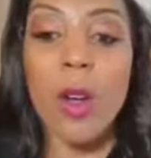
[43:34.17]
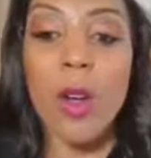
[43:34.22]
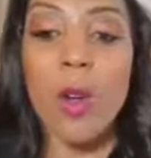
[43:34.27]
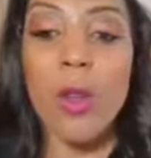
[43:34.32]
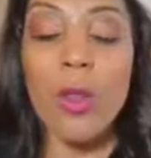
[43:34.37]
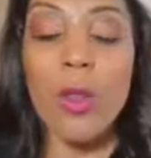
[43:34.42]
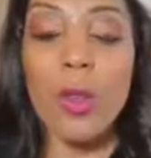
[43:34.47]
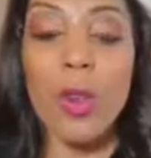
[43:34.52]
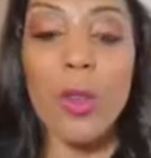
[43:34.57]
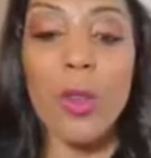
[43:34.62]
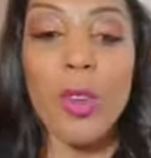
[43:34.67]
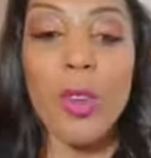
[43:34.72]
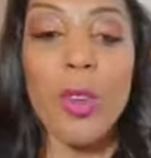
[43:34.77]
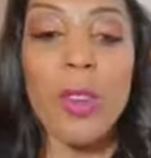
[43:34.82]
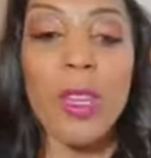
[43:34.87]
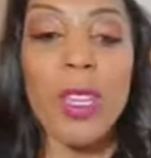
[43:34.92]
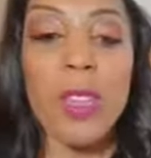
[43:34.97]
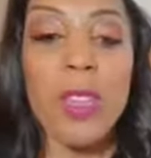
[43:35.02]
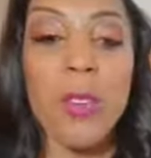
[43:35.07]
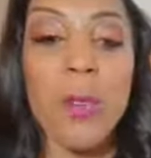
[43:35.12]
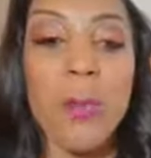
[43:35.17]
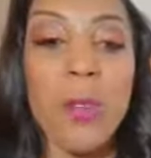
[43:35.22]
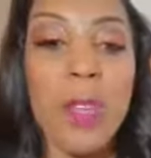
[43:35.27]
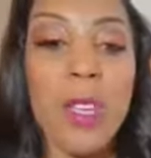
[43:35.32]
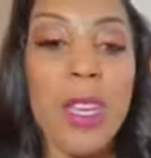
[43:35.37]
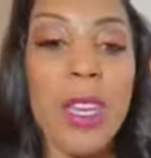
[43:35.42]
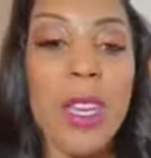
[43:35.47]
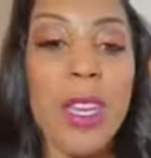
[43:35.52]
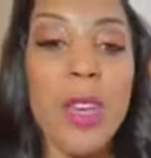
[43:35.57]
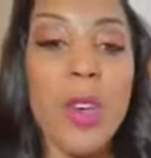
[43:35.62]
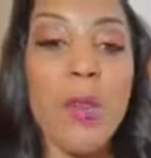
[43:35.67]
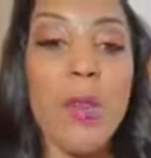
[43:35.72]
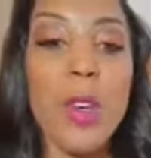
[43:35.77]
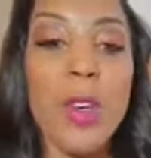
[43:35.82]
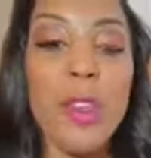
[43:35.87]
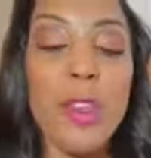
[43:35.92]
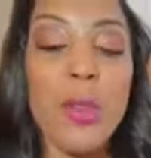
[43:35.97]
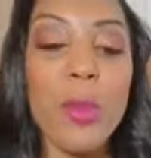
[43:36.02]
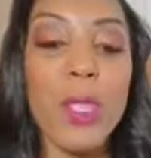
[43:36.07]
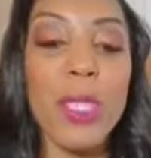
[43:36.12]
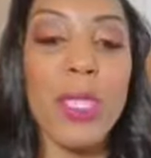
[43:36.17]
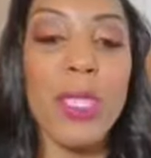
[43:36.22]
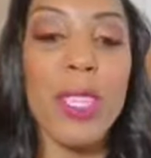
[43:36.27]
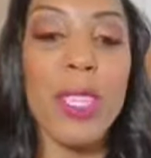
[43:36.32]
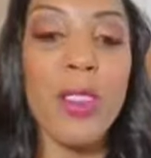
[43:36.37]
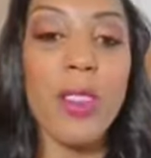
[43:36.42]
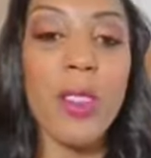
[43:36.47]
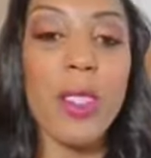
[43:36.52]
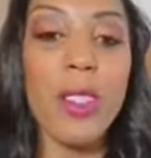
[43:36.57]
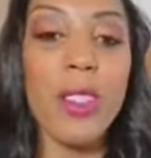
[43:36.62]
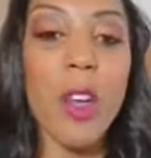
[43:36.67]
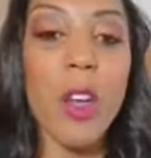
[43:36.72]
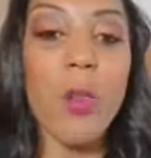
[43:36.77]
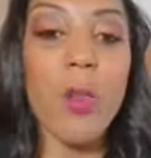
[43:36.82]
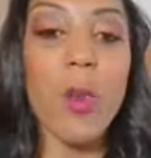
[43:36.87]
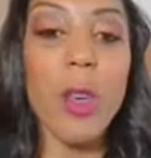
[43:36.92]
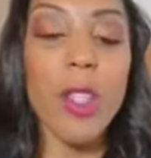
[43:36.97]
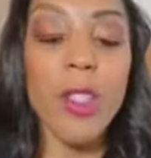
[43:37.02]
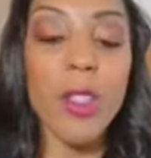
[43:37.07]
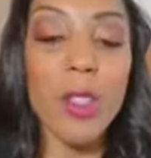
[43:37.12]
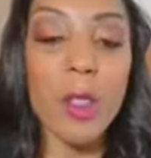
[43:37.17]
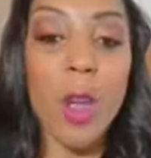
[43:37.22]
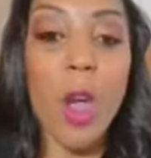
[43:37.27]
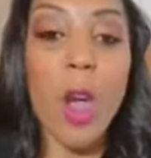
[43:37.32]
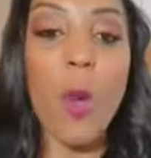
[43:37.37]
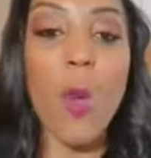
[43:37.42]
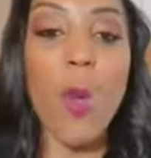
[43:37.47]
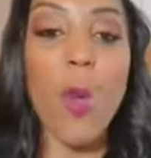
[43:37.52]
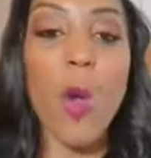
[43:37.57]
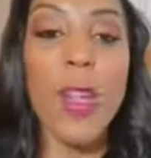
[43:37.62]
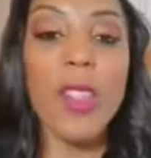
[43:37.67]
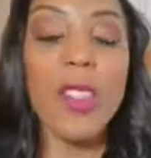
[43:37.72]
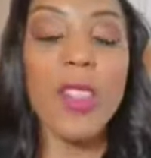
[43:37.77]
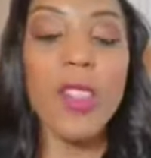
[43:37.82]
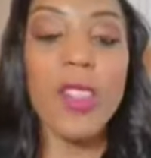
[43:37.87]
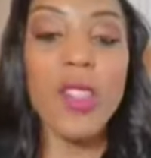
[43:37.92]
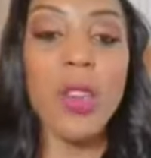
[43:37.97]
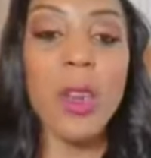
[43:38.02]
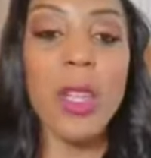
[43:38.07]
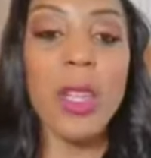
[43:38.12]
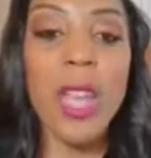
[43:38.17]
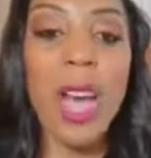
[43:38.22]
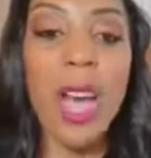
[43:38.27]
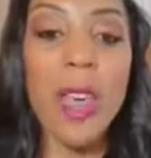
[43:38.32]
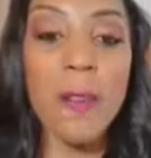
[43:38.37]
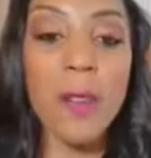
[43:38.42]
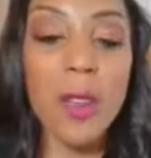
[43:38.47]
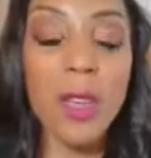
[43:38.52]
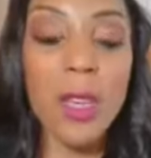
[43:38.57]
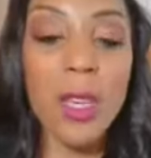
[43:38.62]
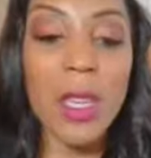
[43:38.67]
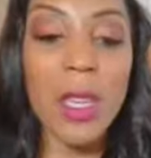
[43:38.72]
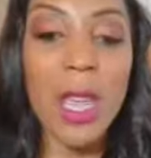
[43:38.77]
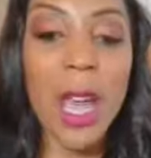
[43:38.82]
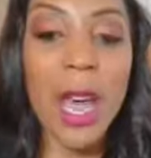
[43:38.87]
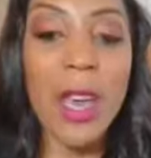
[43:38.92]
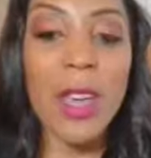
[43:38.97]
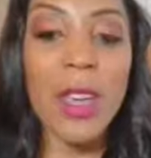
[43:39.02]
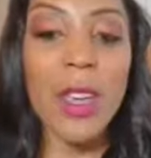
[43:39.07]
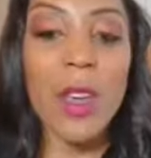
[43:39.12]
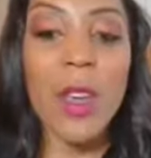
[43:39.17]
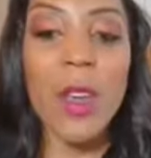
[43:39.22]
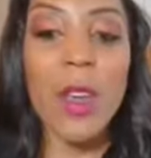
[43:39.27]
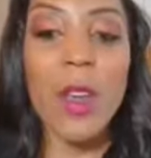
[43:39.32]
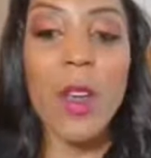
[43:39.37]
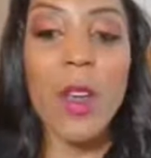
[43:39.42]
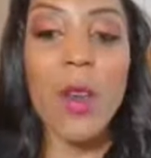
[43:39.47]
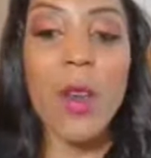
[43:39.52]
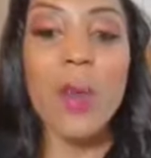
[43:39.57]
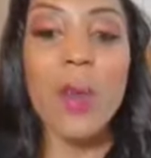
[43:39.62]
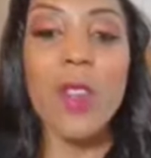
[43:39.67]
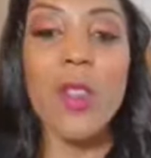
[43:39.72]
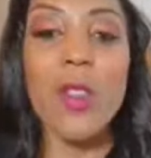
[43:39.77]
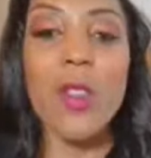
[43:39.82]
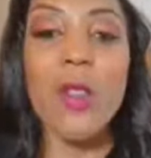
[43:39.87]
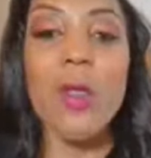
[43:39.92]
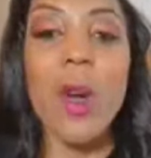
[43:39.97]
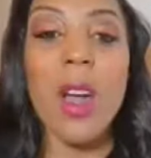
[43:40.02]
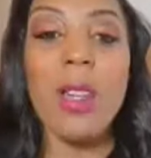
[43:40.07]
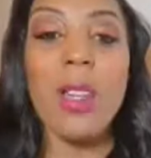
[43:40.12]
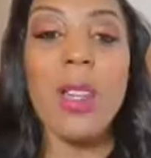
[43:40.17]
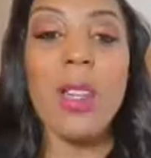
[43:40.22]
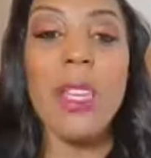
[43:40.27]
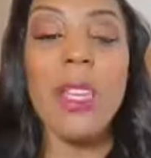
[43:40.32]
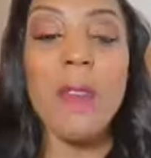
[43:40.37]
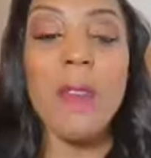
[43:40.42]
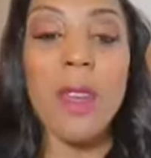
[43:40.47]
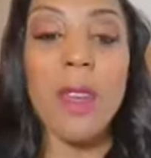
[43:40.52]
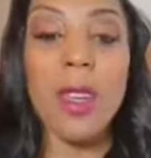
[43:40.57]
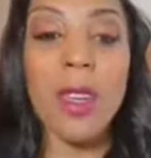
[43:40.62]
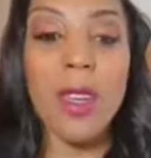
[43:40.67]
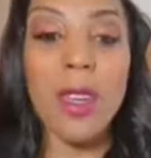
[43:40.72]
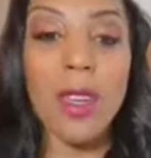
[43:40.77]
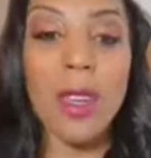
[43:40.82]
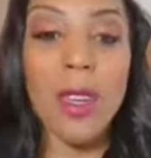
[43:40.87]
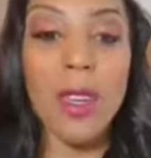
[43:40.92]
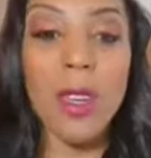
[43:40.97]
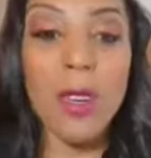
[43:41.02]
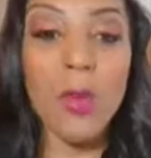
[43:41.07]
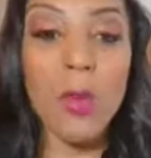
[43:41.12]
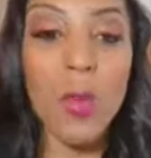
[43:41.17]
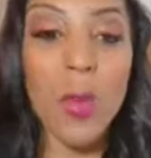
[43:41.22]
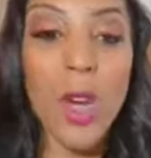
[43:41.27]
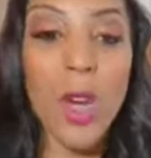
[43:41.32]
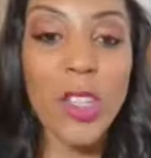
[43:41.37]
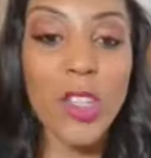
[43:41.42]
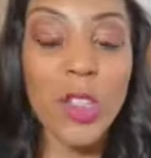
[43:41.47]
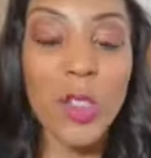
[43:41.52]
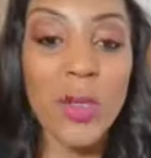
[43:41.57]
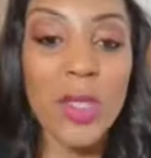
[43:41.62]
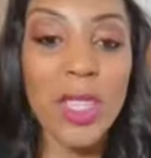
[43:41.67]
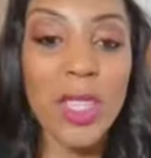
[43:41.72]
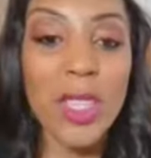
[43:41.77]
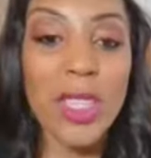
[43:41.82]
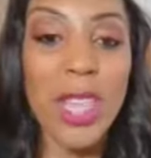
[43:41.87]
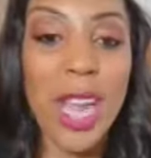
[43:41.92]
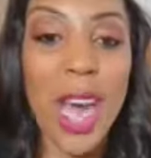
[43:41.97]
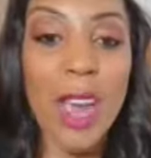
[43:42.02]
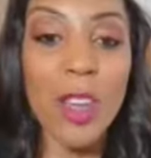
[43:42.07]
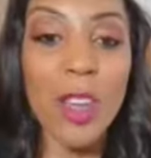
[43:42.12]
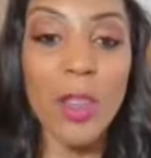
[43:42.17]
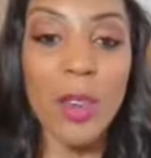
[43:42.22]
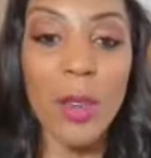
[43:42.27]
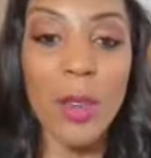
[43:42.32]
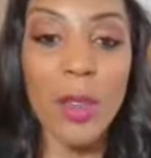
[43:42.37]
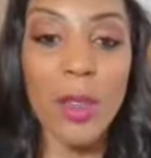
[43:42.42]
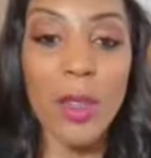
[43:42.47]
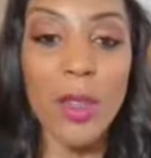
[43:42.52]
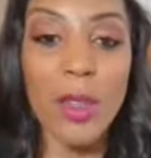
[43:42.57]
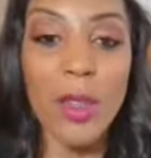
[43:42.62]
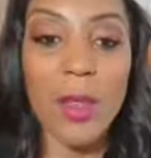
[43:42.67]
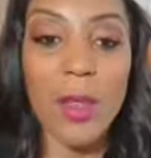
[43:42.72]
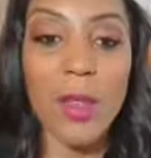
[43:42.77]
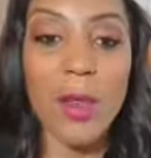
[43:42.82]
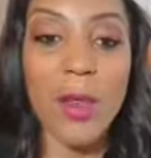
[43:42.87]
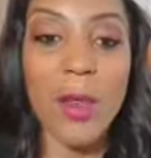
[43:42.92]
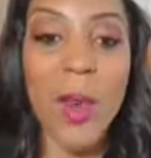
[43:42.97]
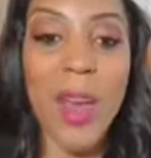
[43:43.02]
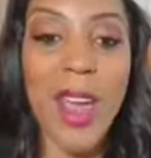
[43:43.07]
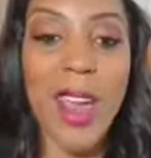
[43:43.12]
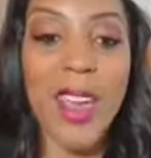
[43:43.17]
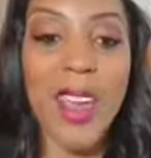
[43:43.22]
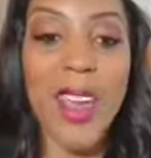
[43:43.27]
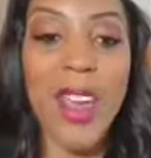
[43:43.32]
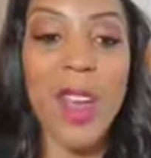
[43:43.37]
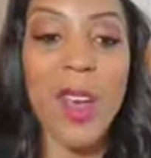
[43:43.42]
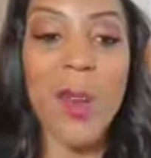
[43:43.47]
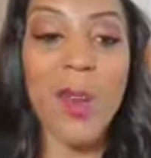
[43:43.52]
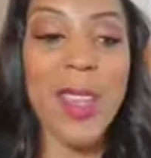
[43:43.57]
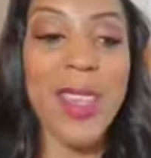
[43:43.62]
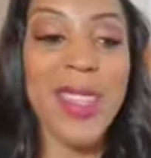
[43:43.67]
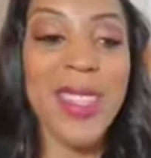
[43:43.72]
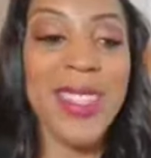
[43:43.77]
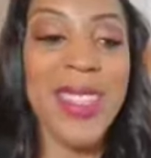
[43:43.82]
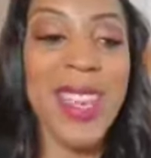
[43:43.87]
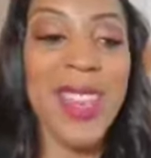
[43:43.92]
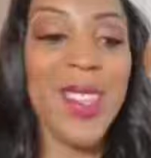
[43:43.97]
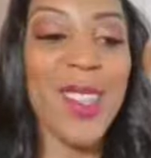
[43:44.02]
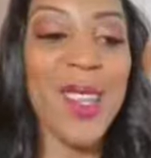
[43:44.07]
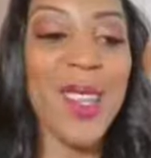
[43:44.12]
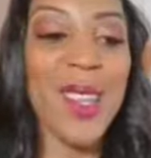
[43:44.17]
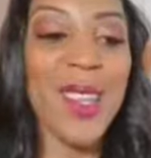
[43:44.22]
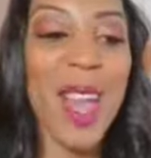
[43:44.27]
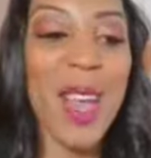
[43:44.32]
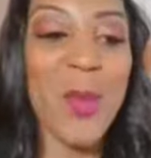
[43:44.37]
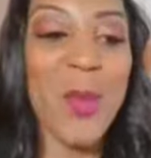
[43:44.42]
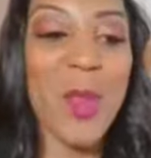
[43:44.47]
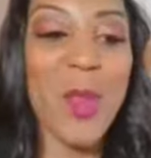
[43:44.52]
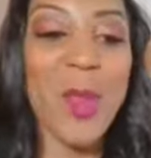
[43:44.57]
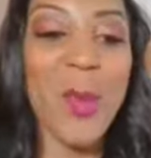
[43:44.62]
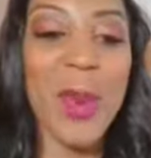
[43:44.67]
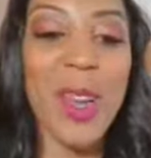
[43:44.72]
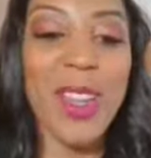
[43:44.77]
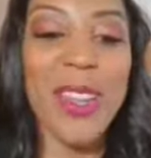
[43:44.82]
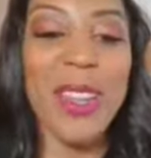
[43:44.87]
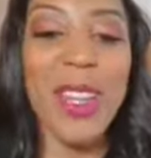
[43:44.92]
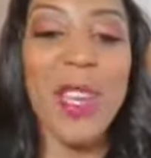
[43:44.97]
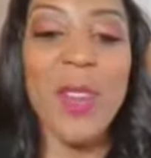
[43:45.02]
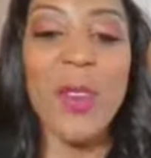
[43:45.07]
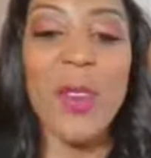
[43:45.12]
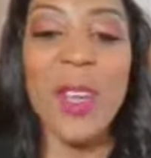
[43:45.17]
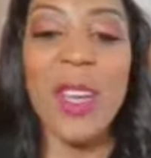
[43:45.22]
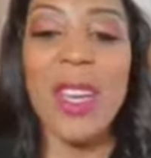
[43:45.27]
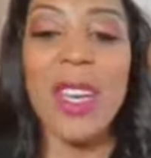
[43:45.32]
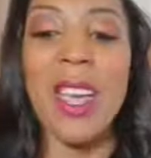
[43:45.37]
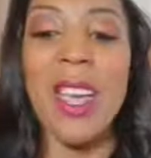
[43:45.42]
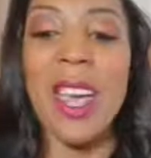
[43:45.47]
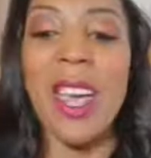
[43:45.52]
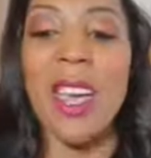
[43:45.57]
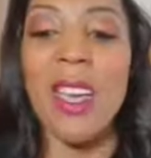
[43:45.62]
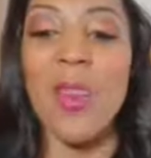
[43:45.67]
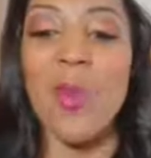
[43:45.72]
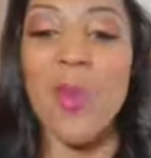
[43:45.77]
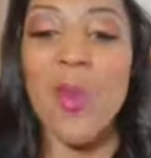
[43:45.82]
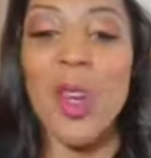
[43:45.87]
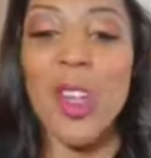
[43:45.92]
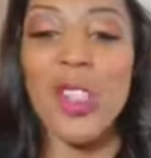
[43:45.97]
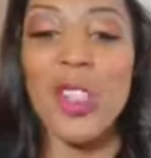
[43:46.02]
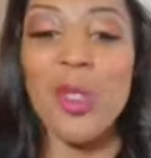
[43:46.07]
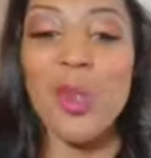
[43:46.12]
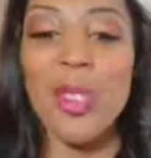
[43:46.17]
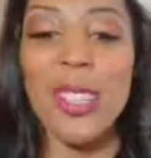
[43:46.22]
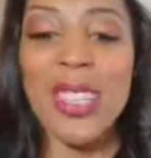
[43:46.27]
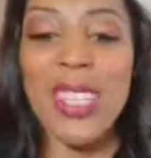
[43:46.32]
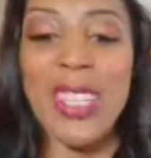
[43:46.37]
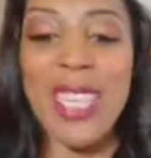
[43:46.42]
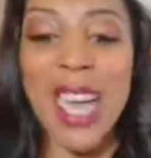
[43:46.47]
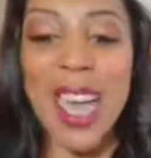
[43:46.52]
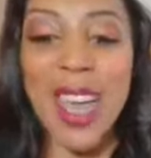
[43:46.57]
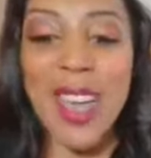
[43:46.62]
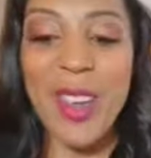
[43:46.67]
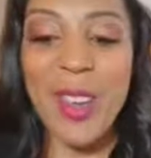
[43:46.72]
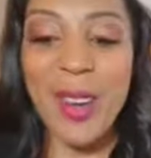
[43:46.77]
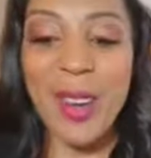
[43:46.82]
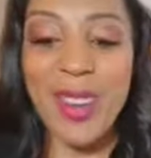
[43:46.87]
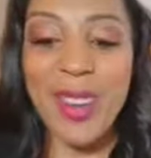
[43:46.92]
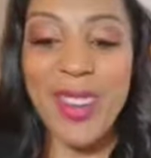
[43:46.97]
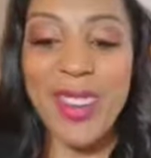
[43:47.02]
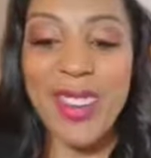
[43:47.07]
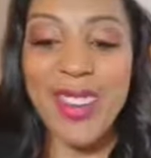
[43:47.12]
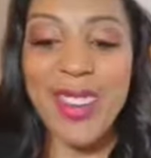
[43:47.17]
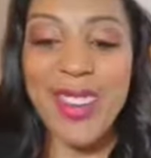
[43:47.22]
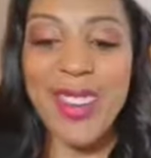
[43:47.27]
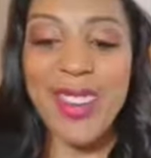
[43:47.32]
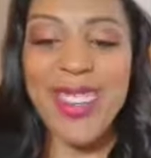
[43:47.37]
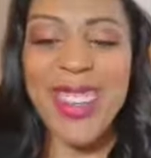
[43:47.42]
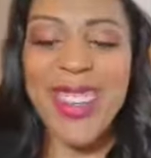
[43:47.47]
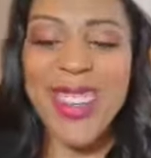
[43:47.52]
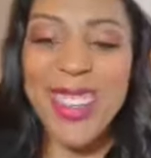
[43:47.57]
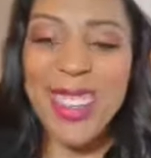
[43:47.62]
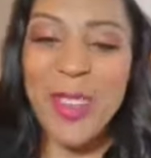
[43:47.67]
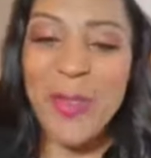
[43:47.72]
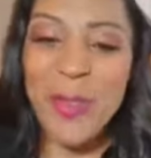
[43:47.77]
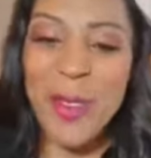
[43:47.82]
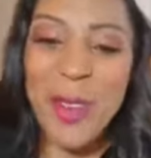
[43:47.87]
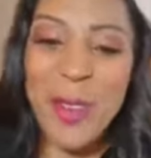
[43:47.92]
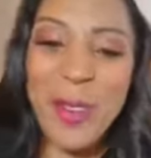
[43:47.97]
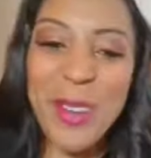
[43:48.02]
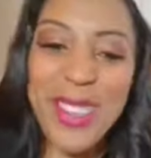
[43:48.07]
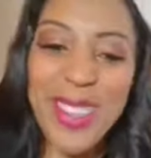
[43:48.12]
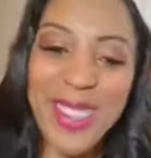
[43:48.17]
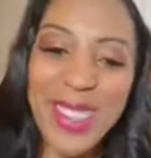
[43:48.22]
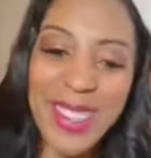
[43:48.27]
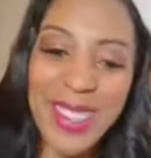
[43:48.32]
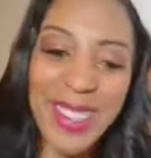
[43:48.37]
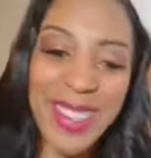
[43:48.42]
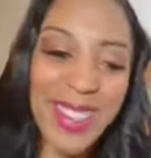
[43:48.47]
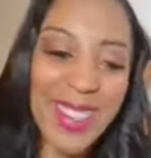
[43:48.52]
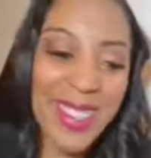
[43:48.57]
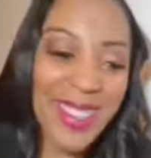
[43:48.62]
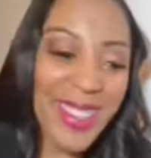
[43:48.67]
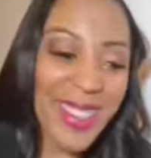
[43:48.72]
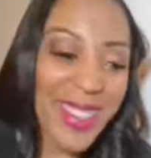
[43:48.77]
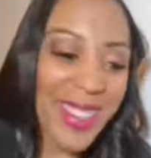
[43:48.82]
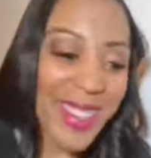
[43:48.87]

Who, who do you need to forgive? What do you see yourself? What do, what does your life look like when you are living in what you desire? Right? What does that look like when you are living in what you desire? Doesn't it feel good?